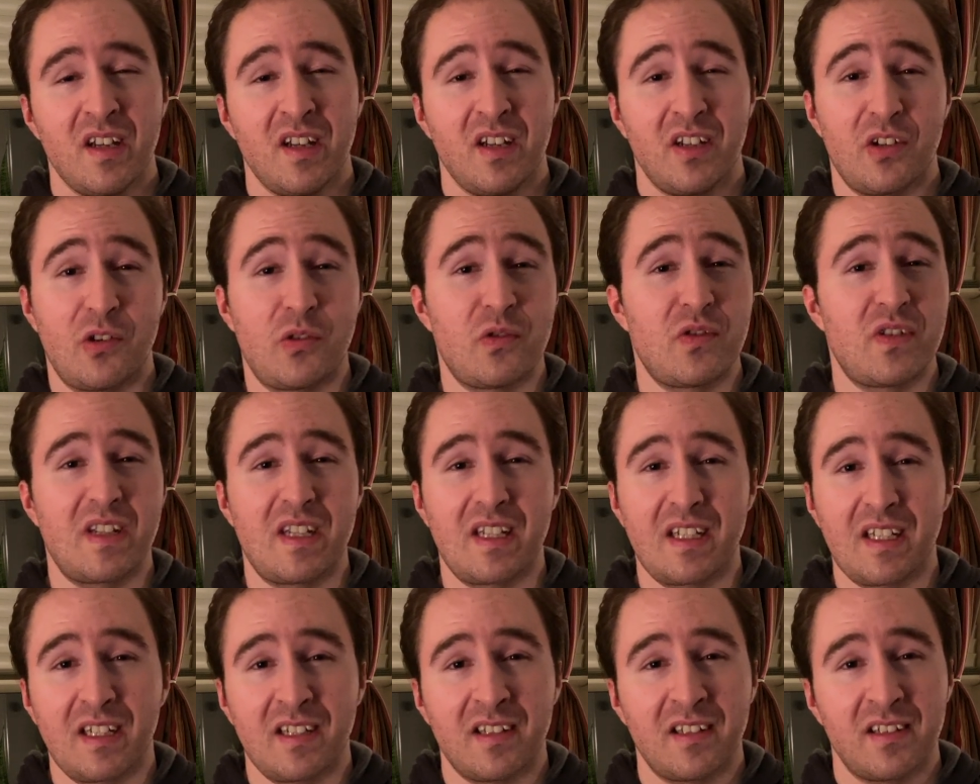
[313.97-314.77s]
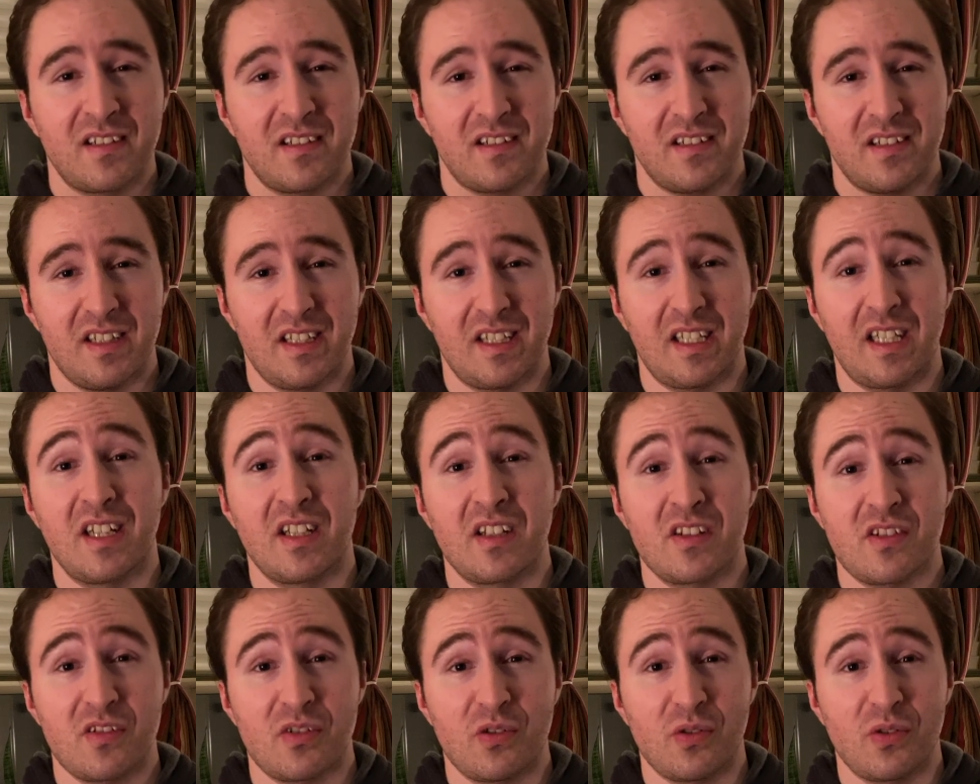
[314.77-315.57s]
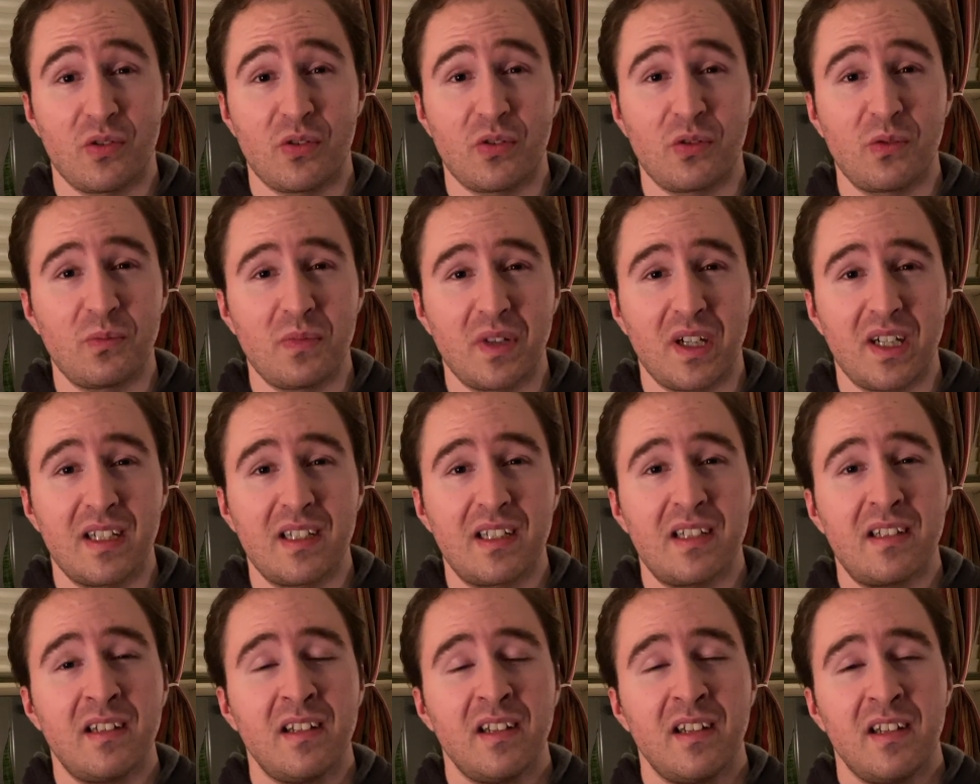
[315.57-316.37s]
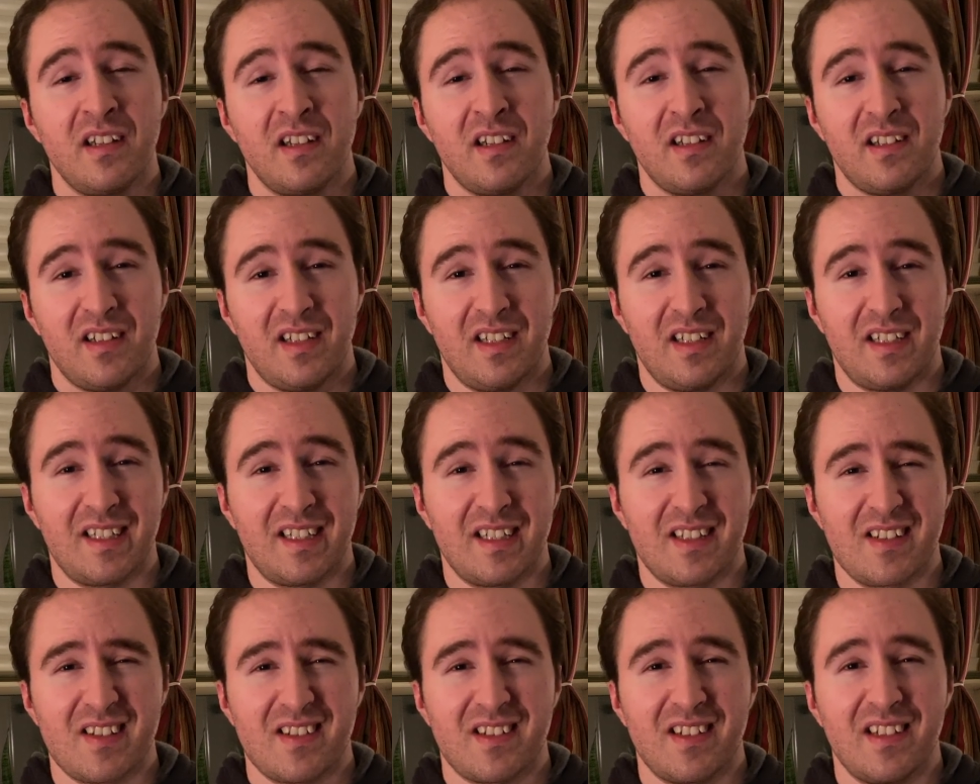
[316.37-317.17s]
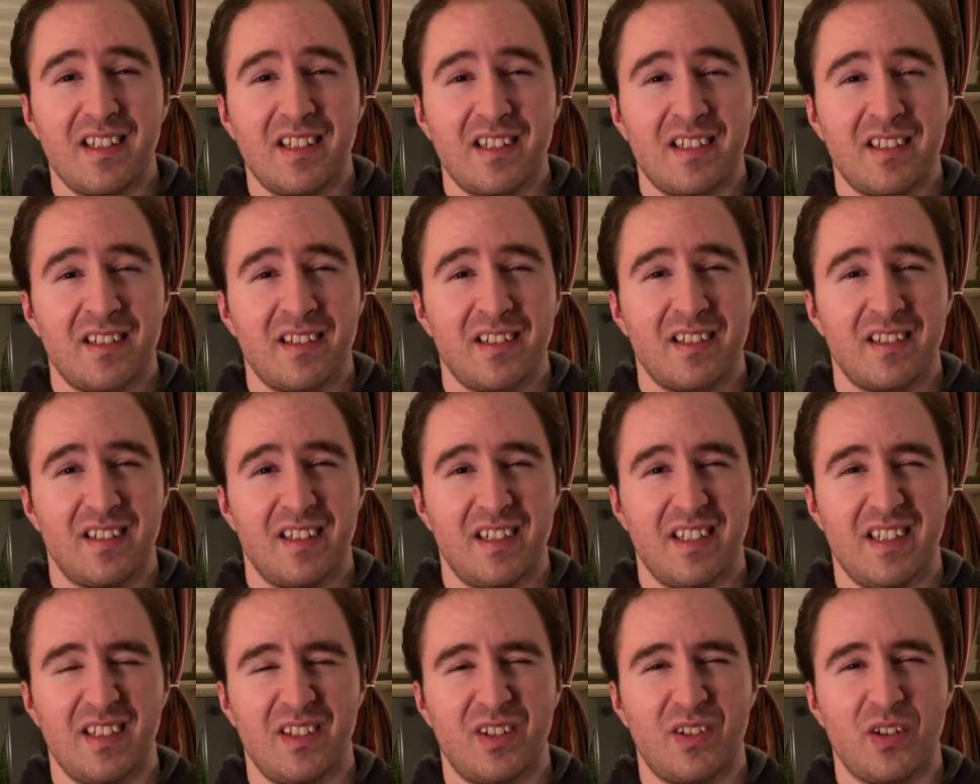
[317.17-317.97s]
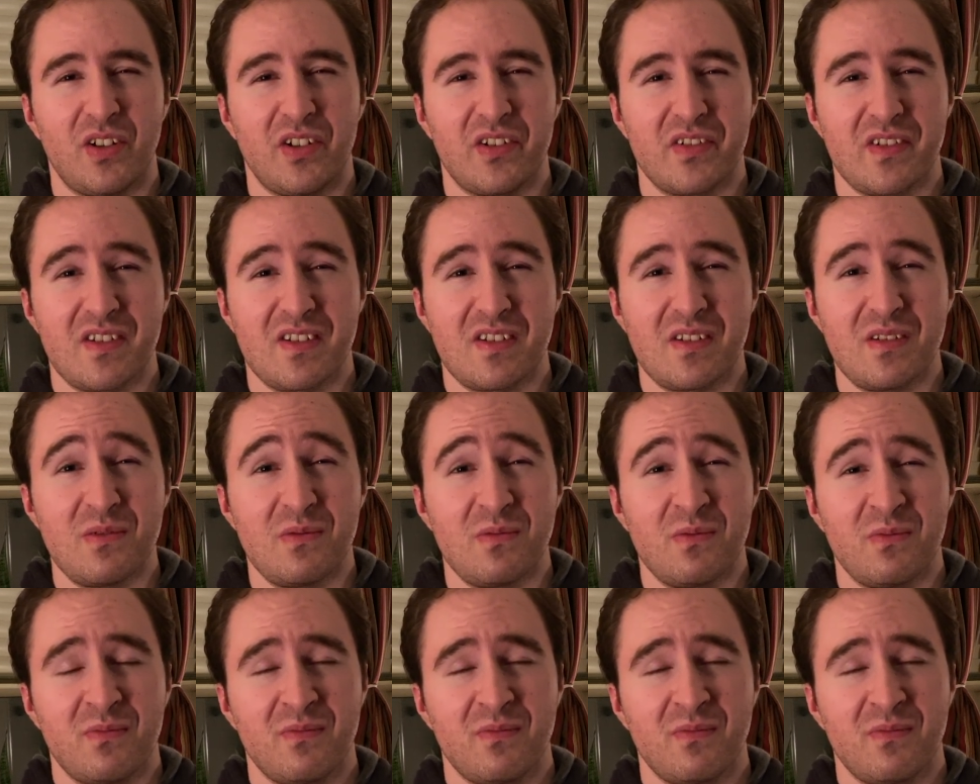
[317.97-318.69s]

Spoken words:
You're sinning against your own body and against God. It causes you